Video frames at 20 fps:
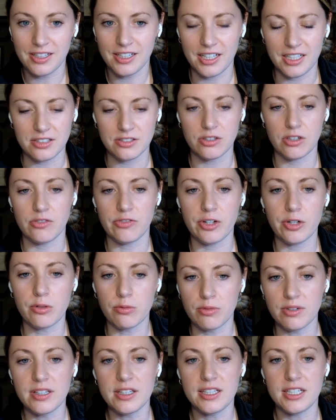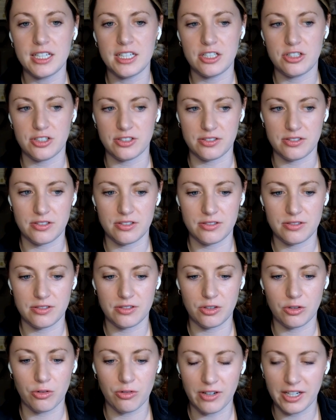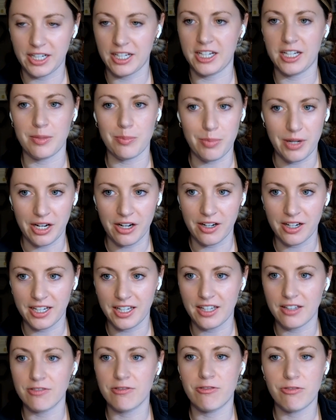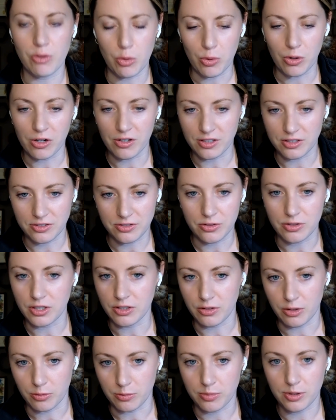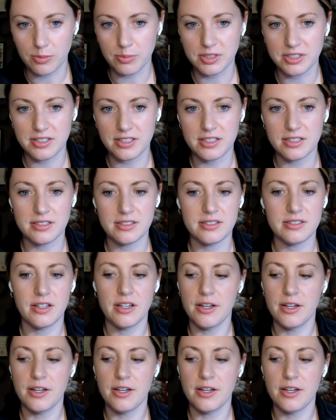And so if you're really just grinning and bearing it for the student loan purposes.